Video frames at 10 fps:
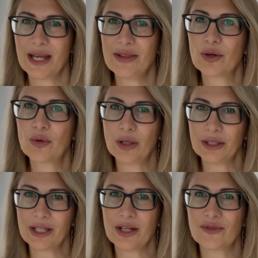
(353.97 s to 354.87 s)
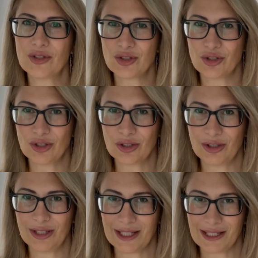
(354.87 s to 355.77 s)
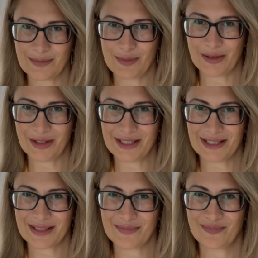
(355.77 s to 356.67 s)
and the quality of the student learning experience.